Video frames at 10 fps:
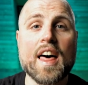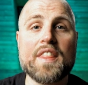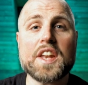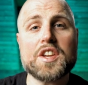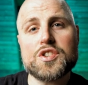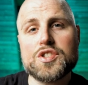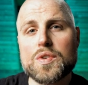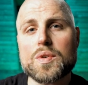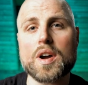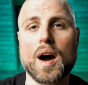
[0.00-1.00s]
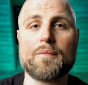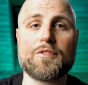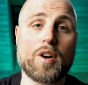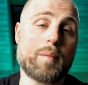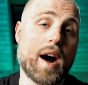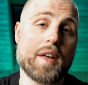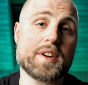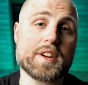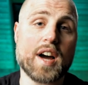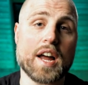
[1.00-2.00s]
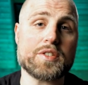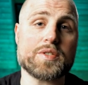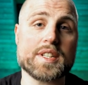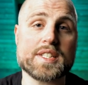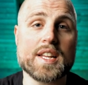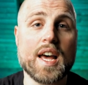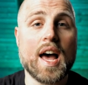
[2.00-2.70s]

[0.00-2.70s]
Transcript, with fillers: that do come from other countries.